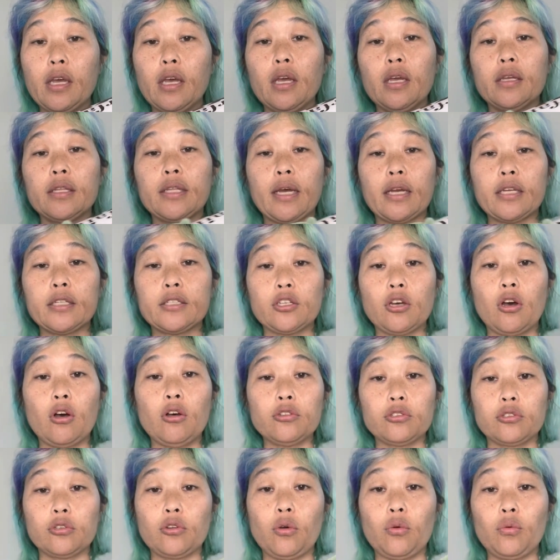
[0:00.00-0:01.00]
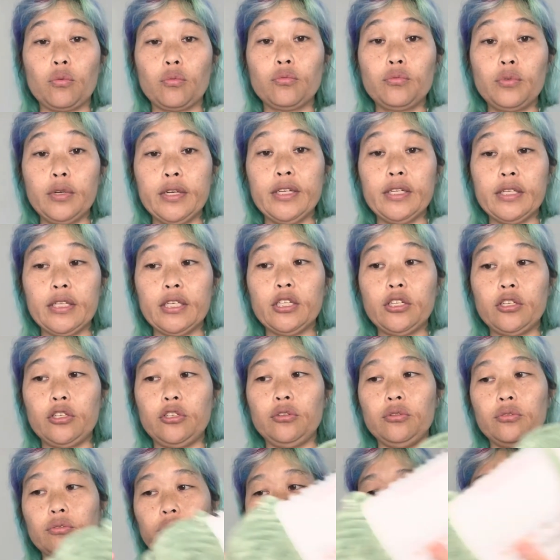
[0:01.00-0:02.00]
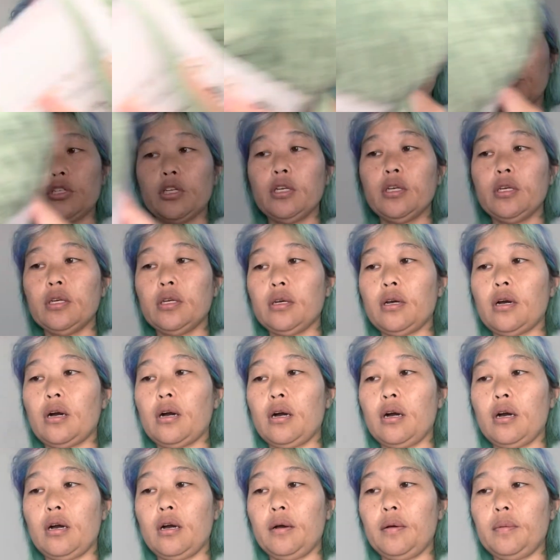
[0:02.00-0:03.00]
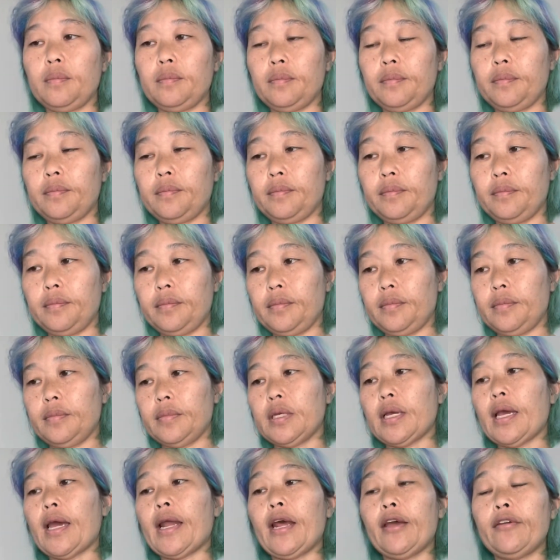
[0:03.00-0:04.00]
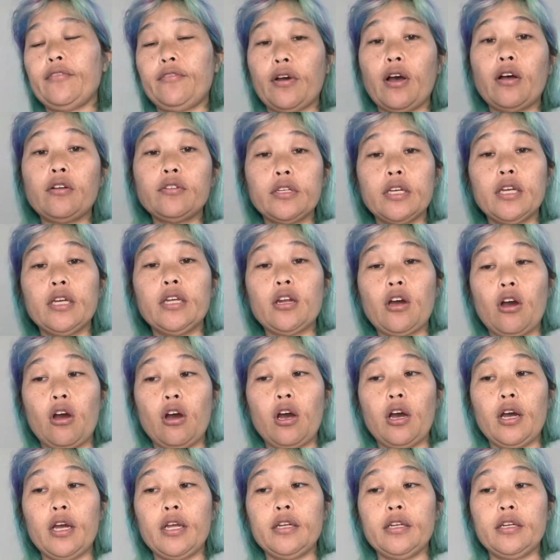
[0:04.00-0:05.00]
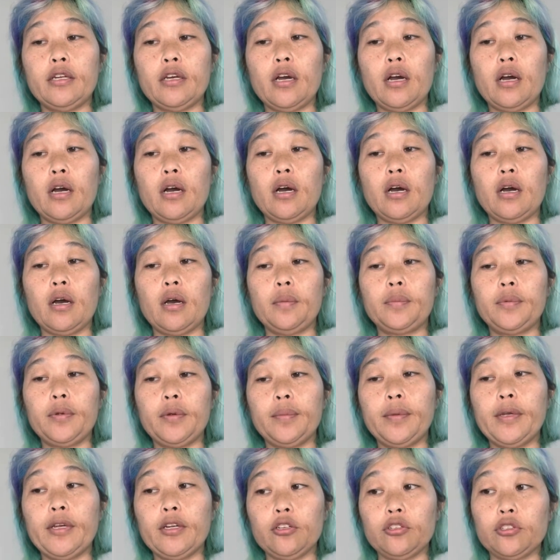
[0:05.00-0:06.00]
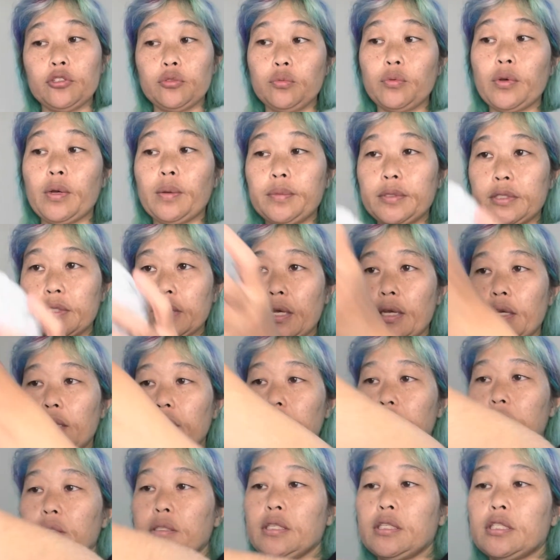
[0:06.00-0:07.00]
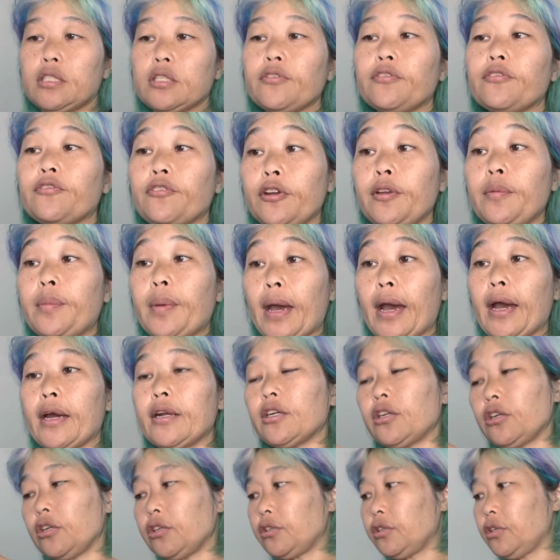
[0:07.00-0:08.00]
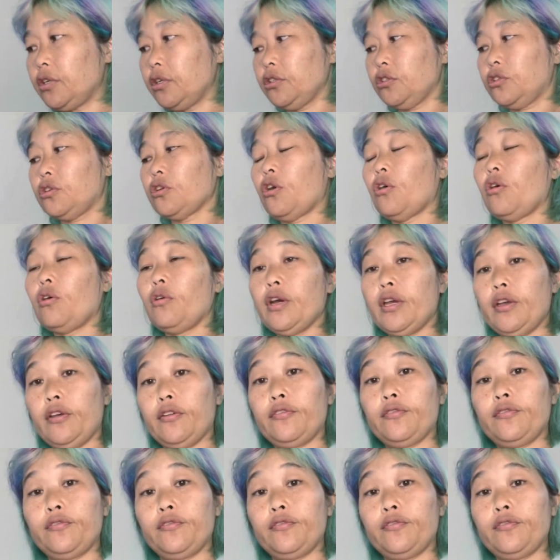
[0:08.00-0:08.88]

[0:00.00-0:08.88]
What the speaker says: That's also really huge. And I found it on Premier's website. It's a free pattern. So if